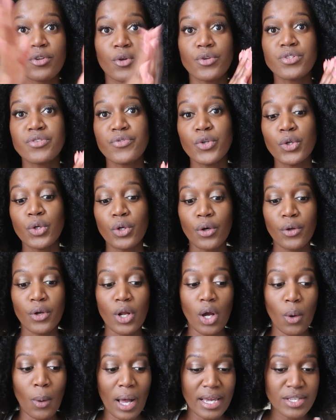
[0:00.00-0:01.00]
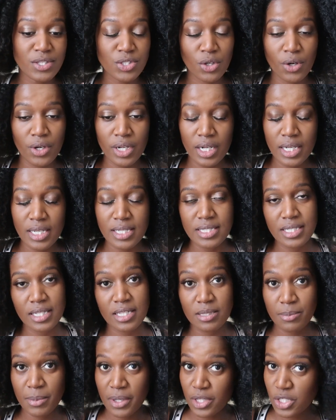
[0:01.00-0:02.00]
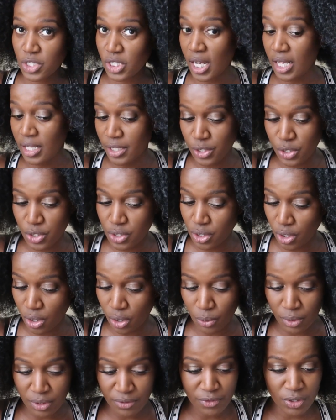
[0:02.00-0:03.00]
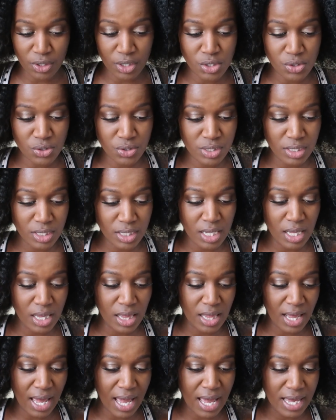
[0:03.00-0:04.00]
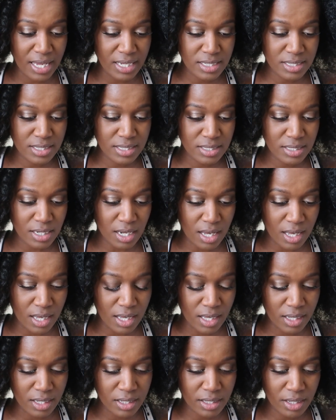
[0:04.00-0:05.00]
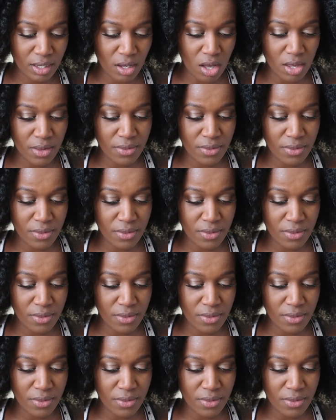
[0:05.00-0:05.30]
For those of you who don't know, I started a 6-month challenge, so if you're interested in that, click